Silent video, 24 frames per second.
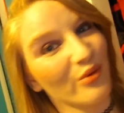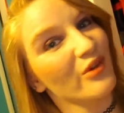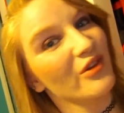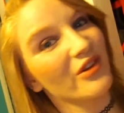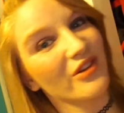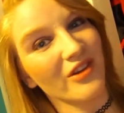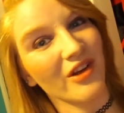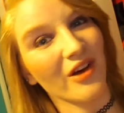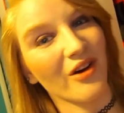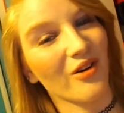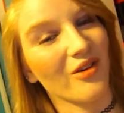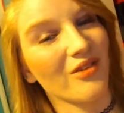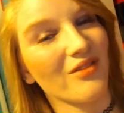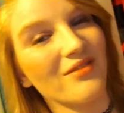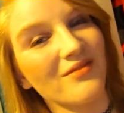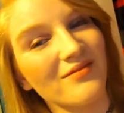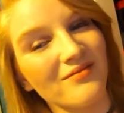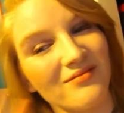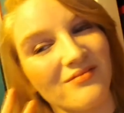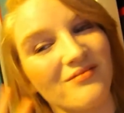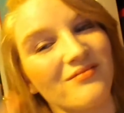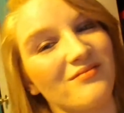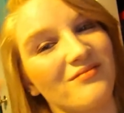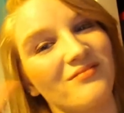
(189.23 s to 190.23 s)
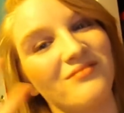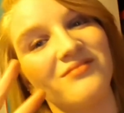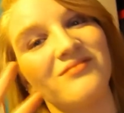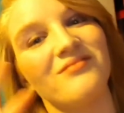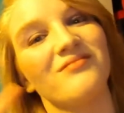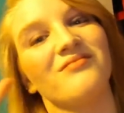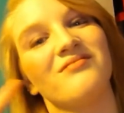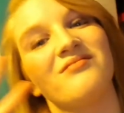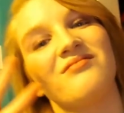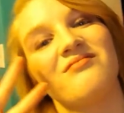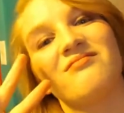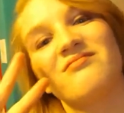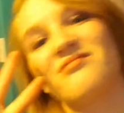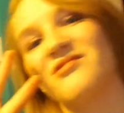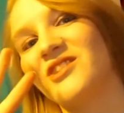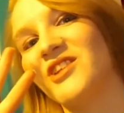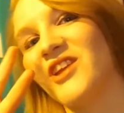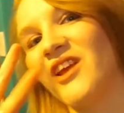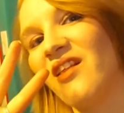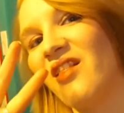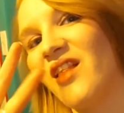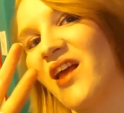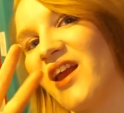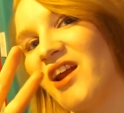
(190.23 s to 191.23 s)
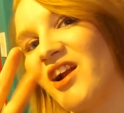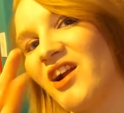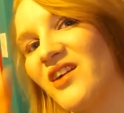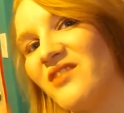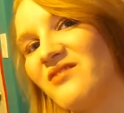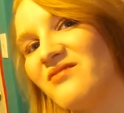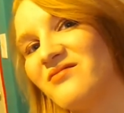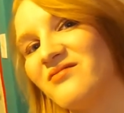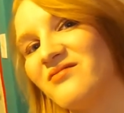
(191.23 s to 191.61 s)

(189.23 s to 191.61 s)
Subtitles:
So, see you later.